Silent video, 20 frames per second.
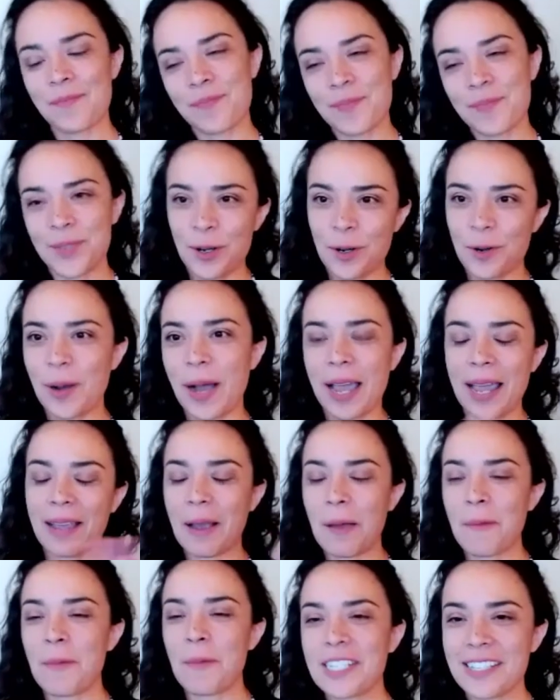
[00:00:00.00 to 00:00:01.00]
So I
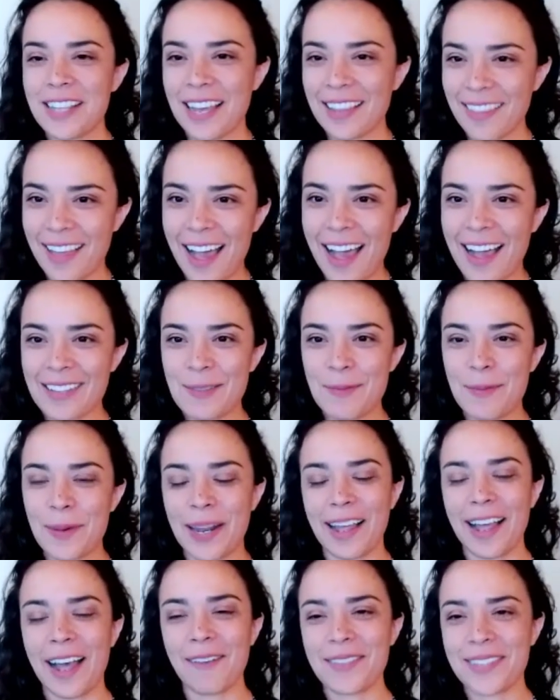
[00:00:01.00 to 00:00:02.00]
mentioned that last, but
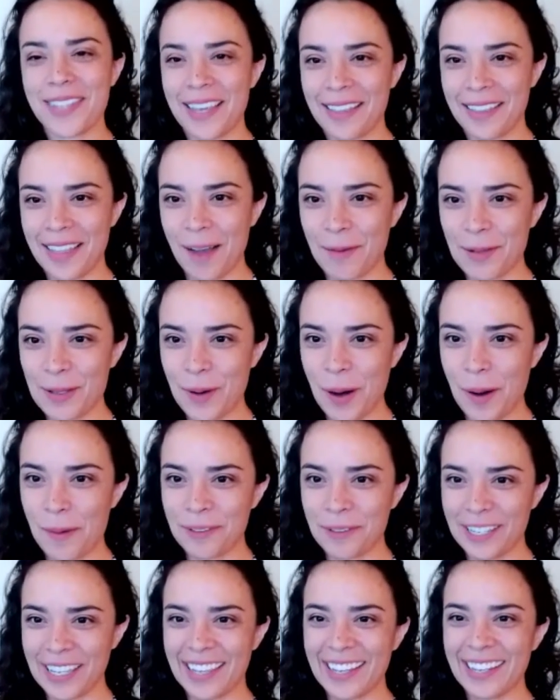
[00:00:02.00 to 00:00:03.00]
I'll have to say that one's
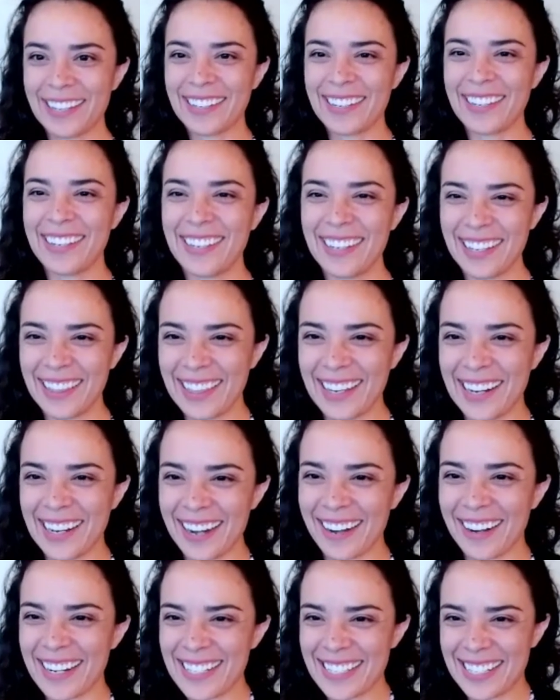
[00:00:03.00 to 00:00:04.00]
probably the
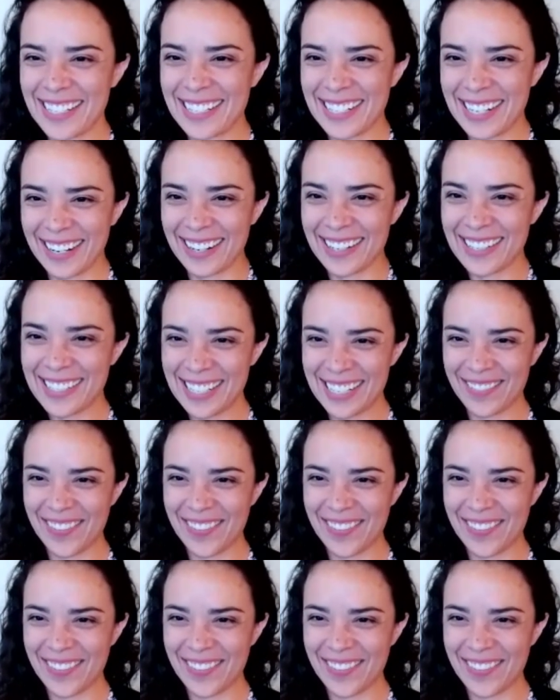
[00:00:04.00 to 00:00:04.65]
nearest and dearest to